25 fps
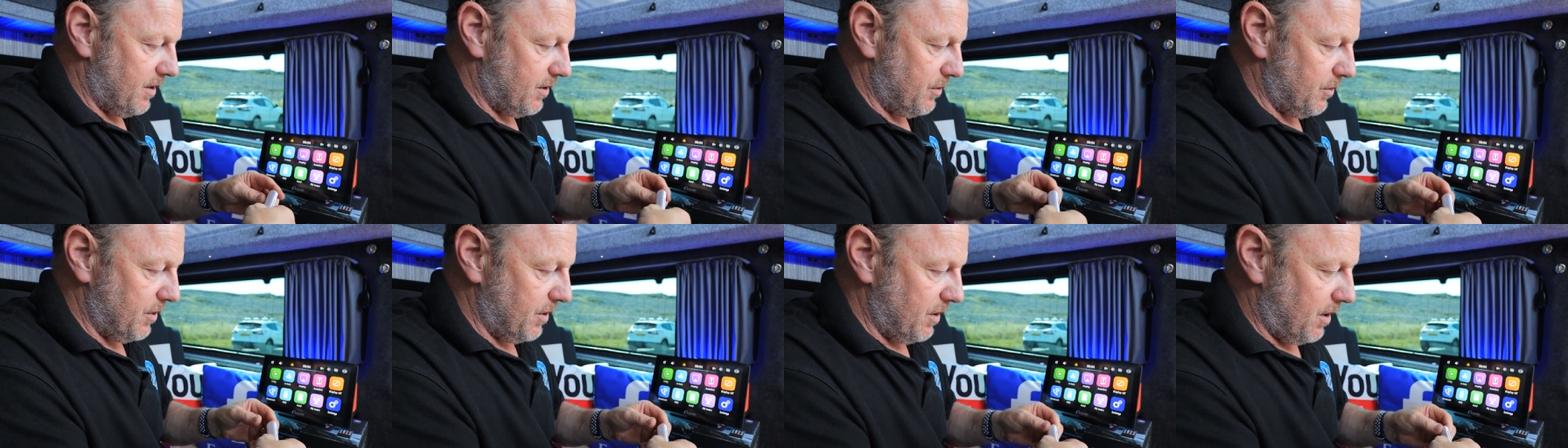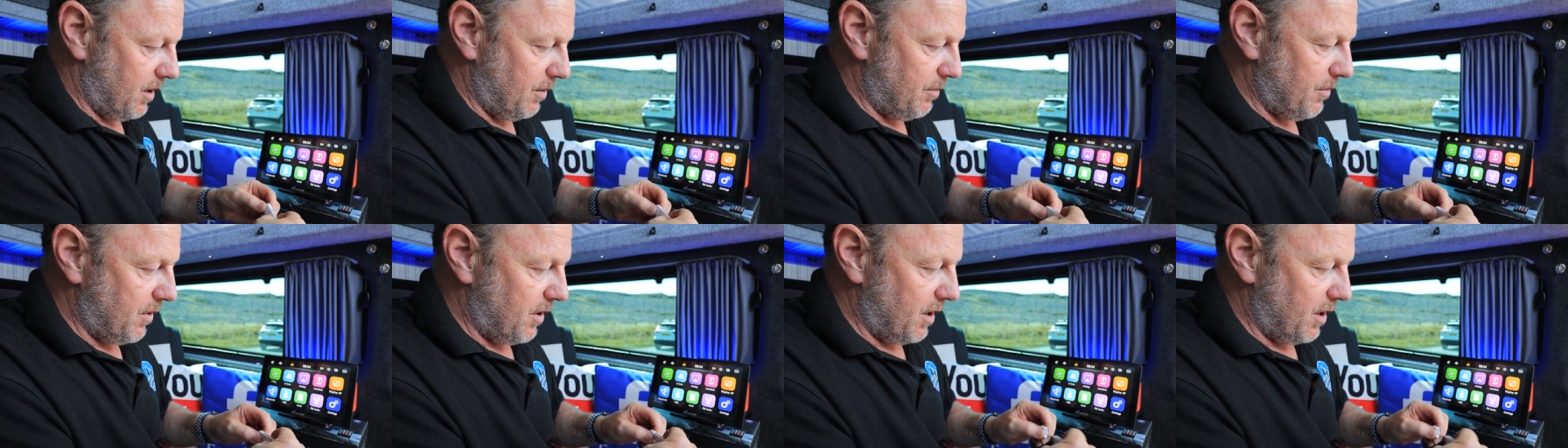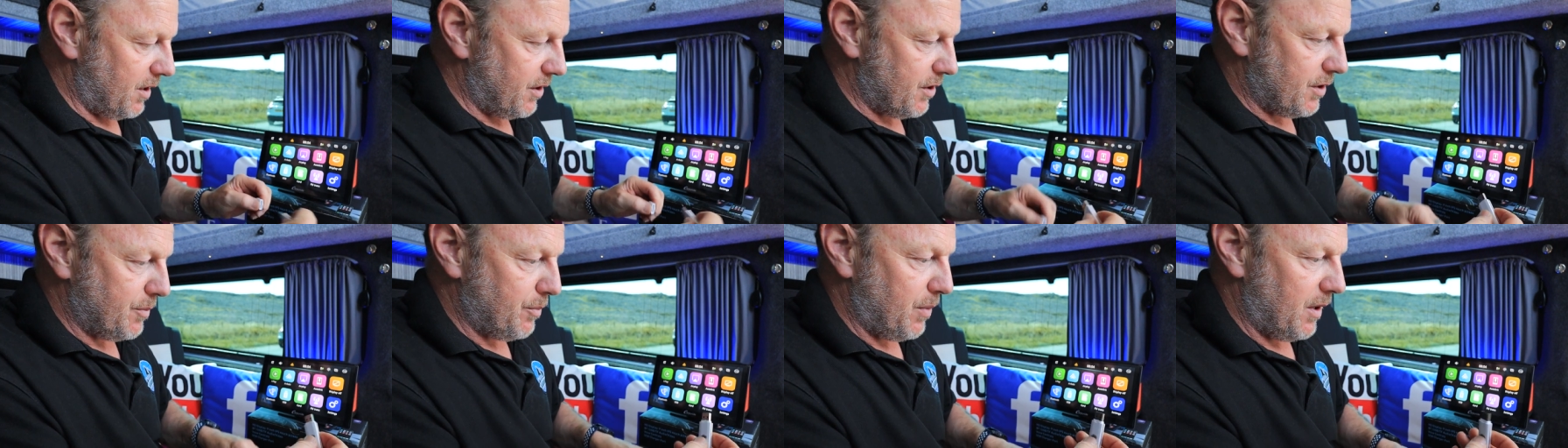so I
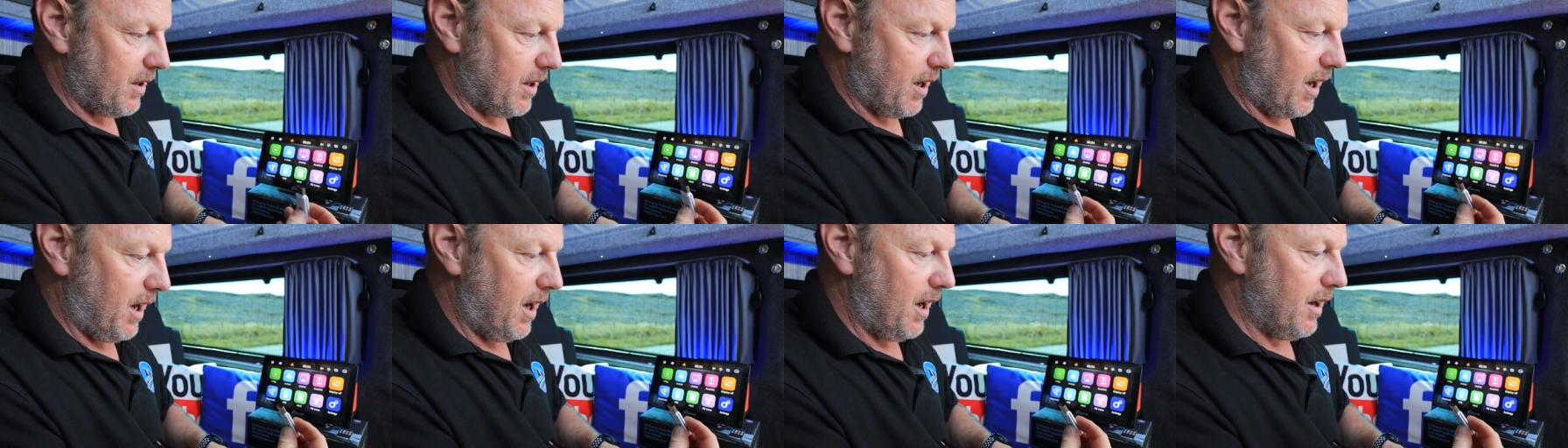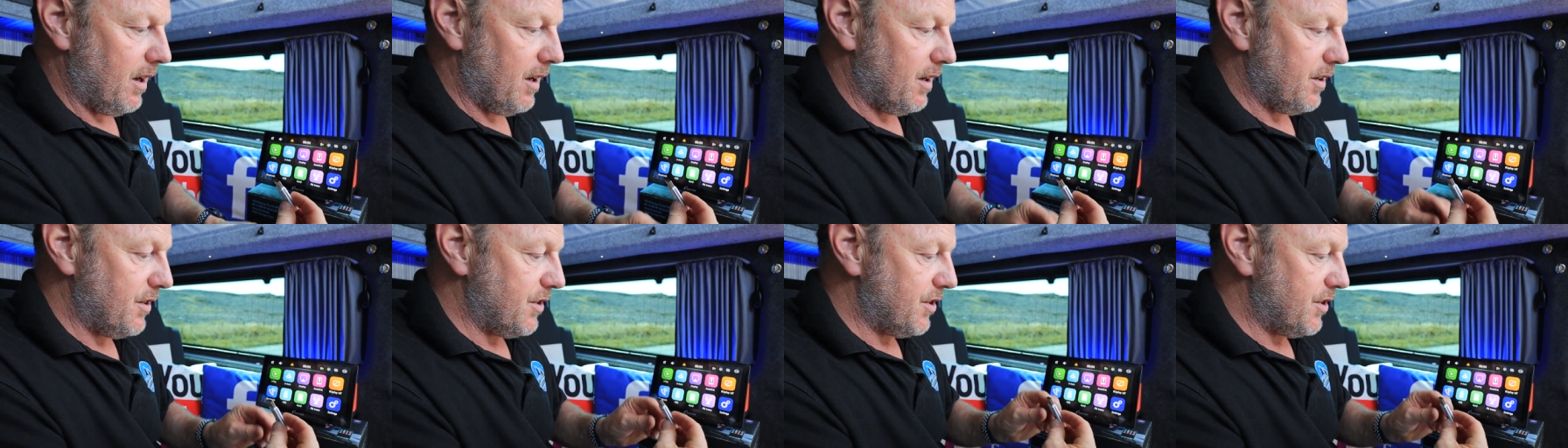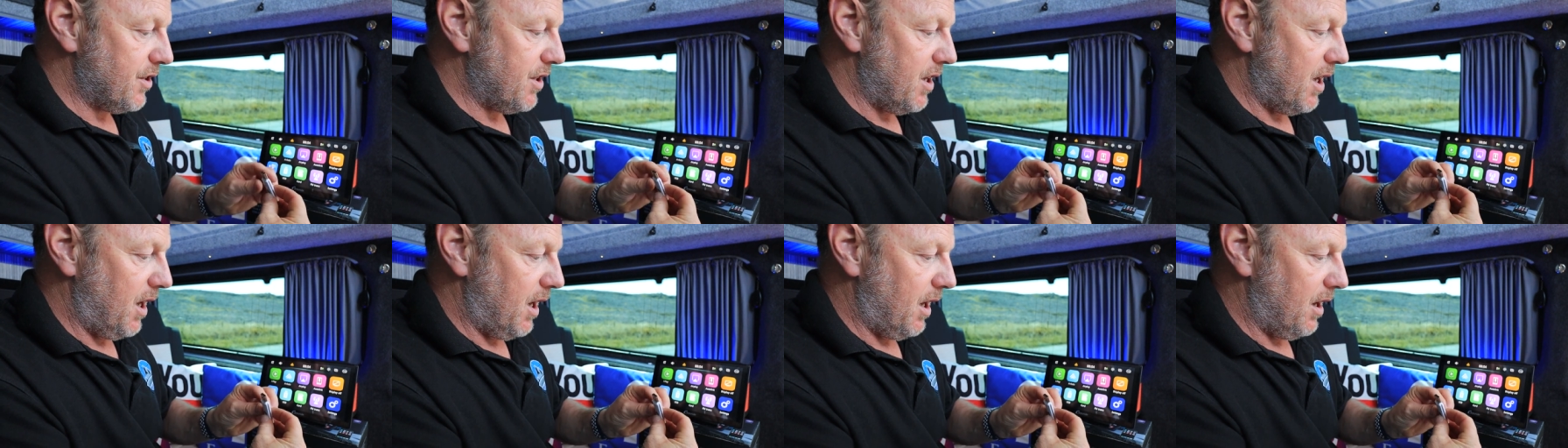might just plug it in and
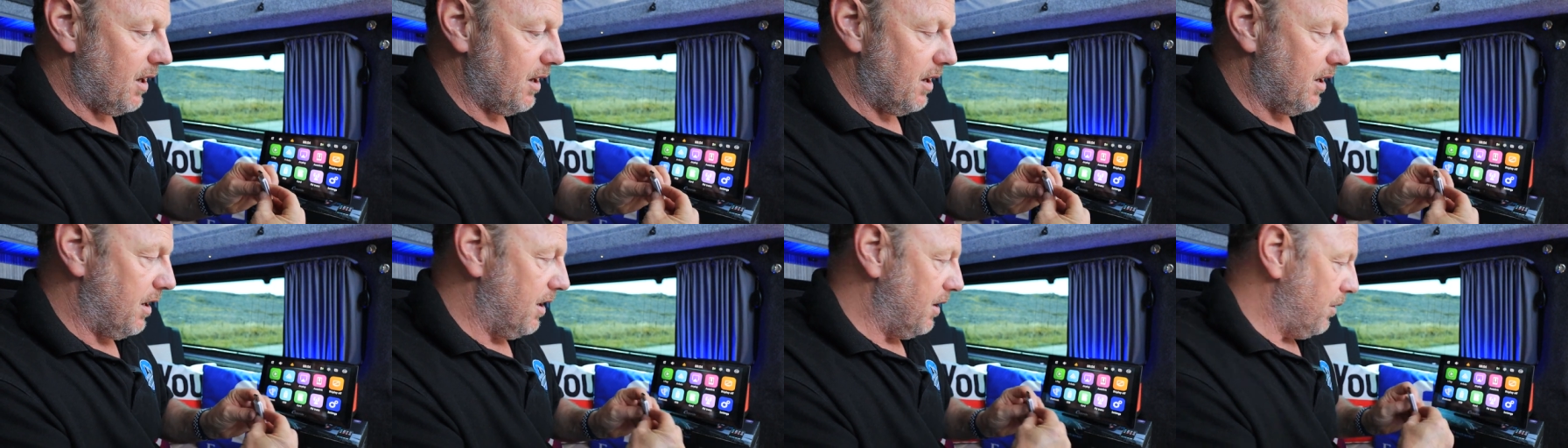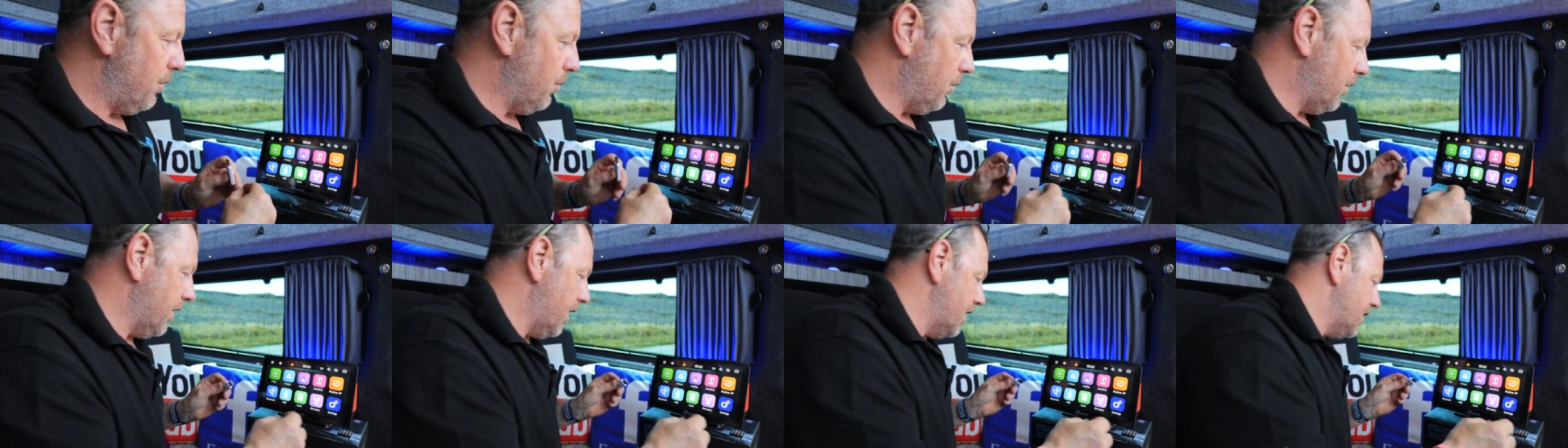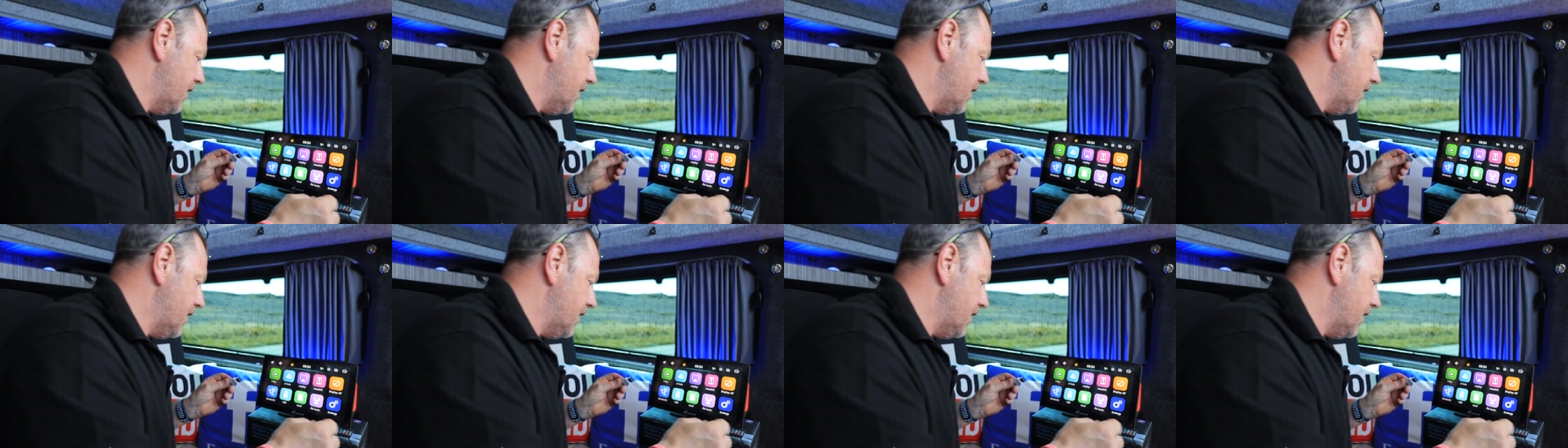see what